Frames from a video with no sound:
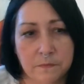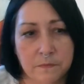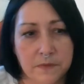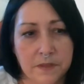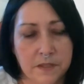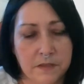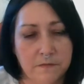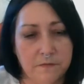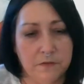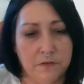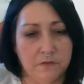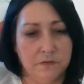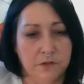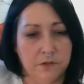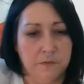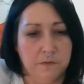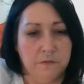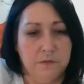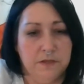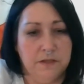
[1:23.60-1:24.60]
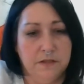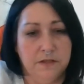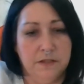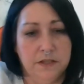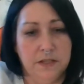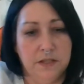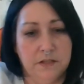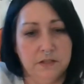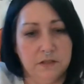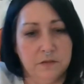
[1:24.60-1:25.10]
YouTube a minute to
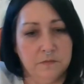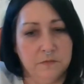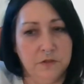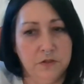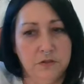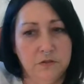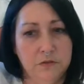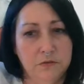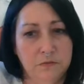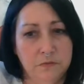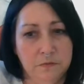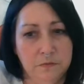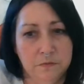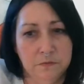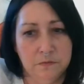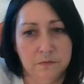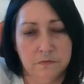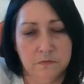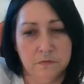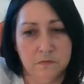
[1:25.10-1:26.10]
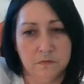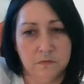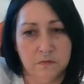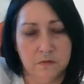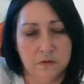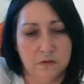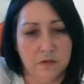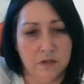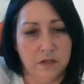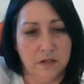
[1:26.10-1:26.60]
catch up too.
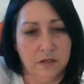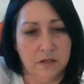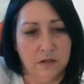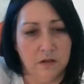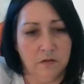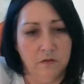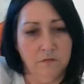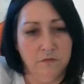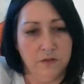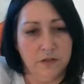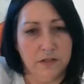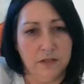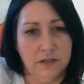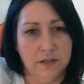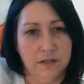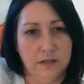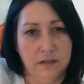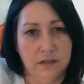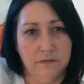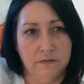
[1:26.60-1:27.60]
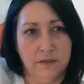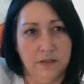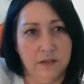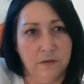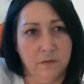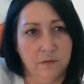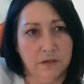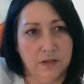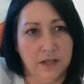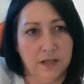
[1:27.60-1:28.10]
And hopefully if
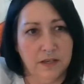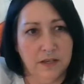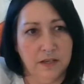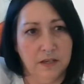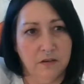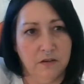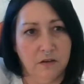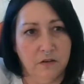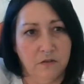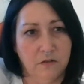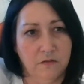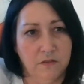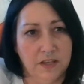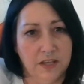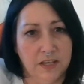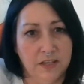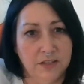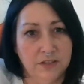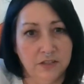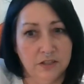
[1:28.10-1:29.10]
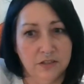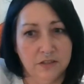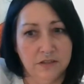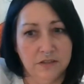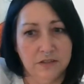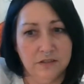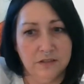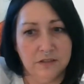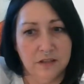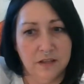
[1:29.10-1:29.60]
anyone had any
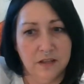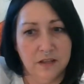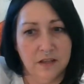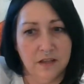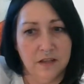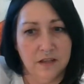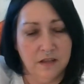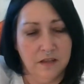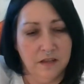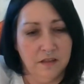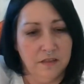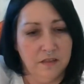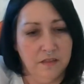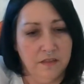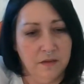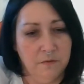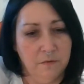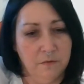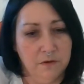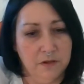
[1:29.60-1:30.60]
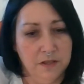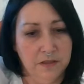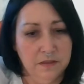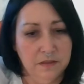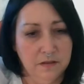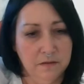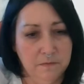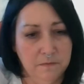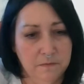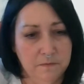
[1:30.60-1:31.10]
notifications, they will get
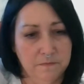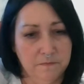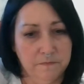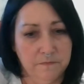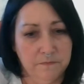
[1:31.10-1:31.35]
them.